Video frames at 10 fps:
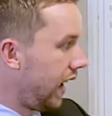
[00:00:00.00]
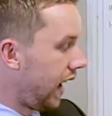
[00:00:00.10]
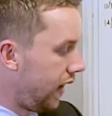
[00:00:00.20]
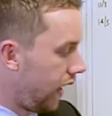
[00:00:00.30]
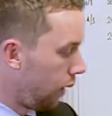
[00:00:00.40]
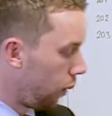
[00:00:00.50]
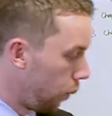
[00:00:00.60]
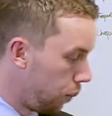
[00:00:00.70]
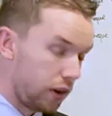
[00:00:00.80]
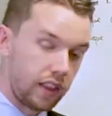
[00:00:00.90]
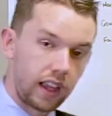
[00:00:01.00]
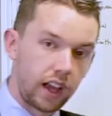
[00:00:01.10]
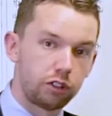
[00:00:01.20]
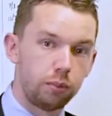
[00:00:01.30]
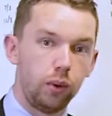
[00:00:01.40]
and then with the
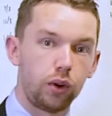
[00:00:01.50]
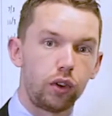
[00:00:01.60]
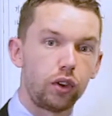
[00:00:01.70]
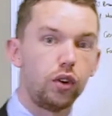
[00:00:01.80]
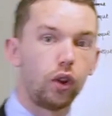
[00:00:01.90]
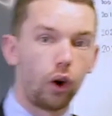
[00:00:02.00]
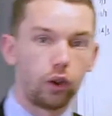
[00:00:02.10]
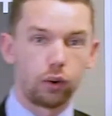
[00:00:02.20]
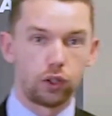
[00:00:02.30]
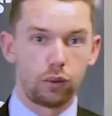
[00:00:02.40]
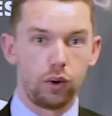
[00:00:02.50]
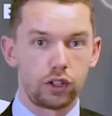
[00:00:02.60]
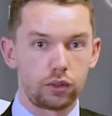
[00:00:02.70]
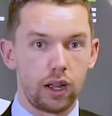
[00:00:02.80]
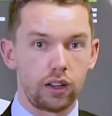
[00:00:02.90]
cash book, you know you're on the right
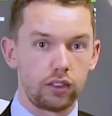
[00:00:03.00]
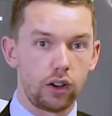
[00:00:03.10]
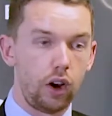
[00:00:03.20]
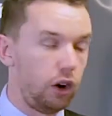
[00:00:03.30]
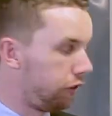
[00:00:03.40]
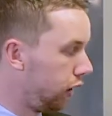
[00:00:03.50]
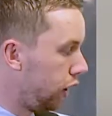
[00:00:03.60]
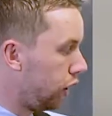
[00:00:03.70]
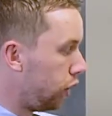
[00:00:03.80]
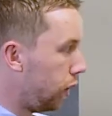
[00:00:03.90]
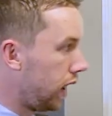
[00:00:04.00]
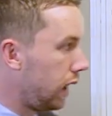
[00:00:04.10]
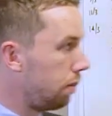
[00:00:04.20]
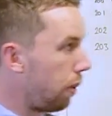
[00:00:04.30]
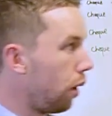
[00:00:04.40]
track. So hopefully you can do it
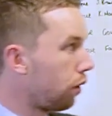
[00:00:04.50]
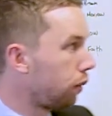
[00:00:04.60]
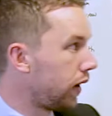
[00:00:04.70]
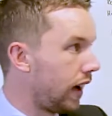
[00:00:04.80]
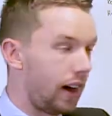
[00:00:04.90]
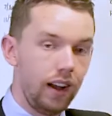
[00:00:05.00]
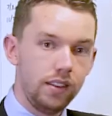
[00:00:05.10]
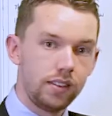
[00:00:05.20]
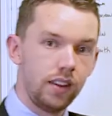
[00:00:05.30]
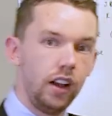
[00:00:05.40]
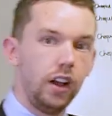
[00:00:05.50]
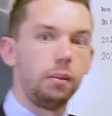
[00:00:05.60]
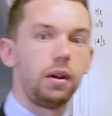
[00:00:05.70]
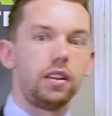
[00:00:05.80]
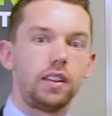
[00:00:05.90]
in both regards
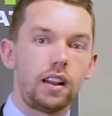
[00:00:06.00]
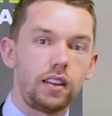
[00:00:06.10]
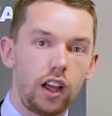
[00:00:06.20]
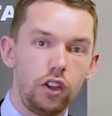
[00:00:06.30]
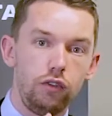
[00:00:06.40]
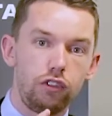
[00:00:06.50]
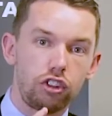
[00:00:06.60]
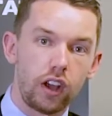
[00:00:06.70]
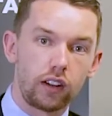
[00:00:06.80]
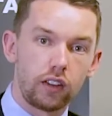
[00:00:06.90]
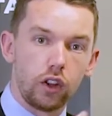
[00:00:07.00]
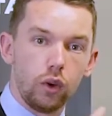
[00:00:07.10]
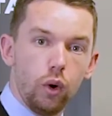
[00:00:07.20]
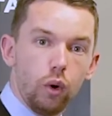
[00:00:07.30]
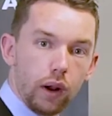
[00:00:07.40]
because that's how you check that
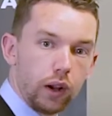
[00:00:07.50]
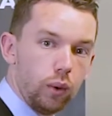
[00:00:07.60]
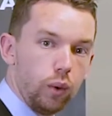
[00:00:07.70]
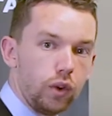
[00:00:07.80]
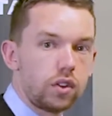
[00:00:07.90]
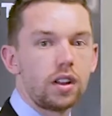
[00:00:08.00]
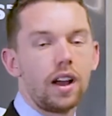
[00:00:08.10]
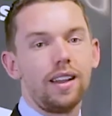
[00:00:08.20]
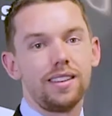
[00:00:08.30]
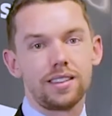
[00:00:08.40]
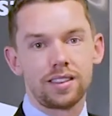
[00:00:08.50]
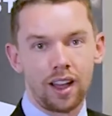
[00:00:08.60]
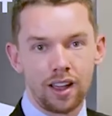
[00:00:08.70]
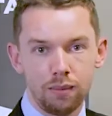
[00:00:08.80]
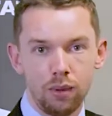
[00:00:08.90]
your records are the
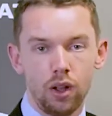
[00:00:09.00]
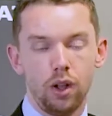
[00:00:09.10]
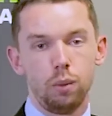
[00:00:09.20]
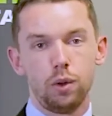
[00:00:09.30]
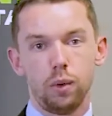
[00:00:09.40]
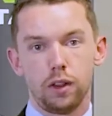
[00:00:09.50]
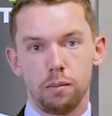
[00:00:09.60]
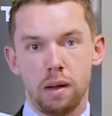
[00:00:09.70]
same with what the